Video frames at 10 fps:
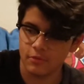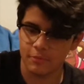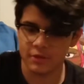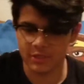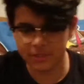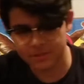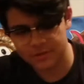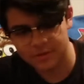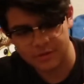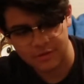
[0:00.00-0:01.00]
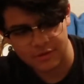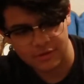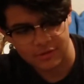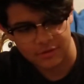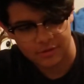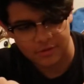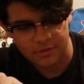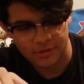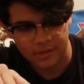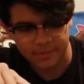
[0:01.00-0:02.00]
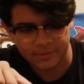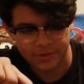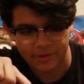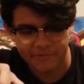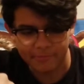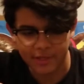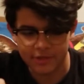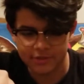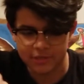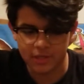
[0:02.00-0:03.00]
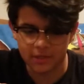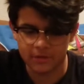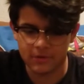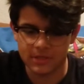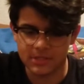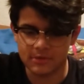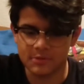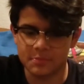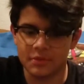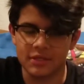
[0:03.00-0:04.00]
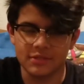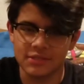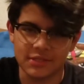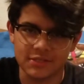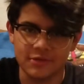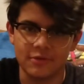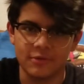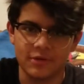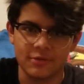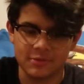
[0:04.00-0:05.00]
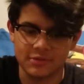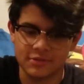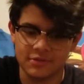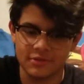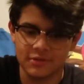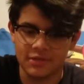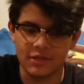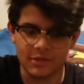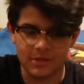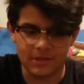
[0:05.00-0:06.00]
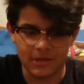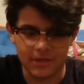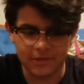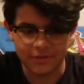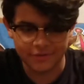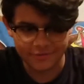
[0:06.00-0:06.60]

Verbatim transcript: open this i'm sorry if my hair is kind of crazy i was playing csgo and i was yelling a lot